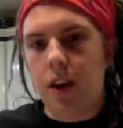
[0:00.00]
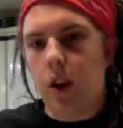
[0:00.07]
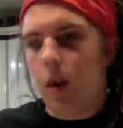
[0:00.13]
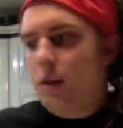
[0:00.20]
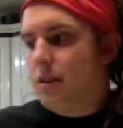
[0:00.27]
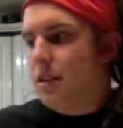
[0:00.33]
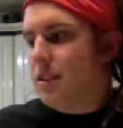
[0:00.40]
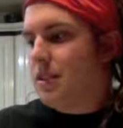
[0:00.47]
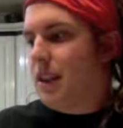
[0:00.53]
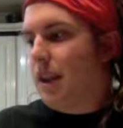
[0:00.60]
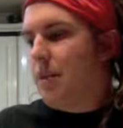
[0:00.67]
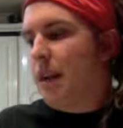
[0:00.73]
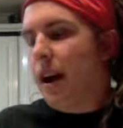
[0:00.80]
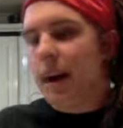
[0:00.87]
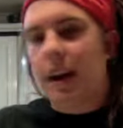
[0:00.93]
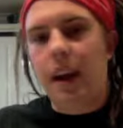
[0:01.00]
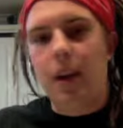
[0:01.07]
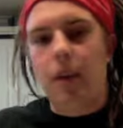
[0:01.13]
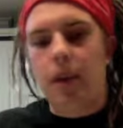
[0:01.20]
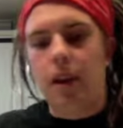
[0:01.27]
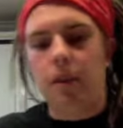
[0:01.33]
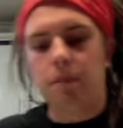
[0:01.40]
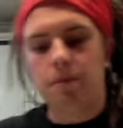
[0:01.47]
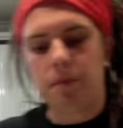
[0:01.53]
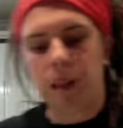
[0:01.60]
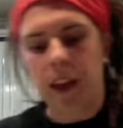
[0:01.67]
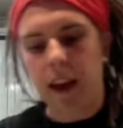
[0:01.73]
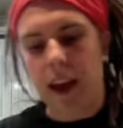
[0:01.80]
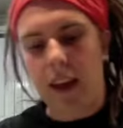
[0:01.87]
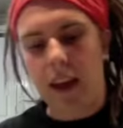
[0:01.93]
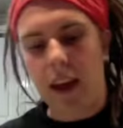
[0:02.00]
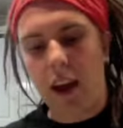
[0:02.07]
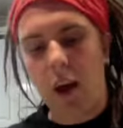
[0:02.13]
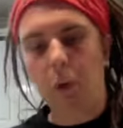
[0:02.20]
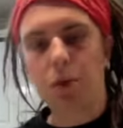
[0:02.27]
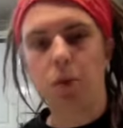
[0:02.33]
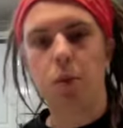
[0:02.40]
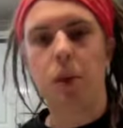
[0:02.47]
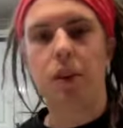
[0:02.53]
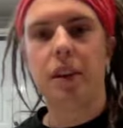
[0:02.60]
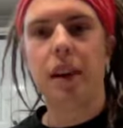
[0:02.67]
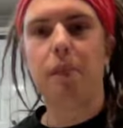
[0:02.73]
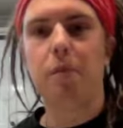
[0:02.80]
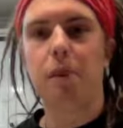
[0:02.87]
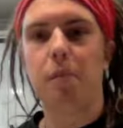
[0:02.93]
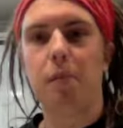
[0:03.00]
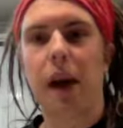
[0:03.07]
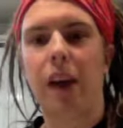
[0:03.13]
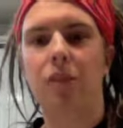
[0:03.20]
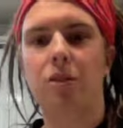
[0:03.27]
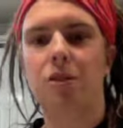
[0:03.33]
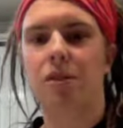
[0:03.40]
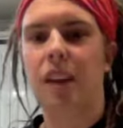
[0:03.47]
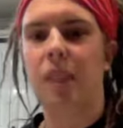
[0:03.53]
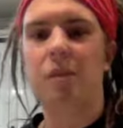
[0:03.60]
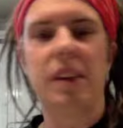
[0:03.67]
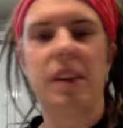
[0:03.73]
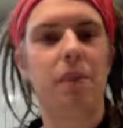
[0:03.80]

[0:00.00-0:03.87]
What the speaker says: You're always in the same kind of area, and that helps with keeping the battles the same,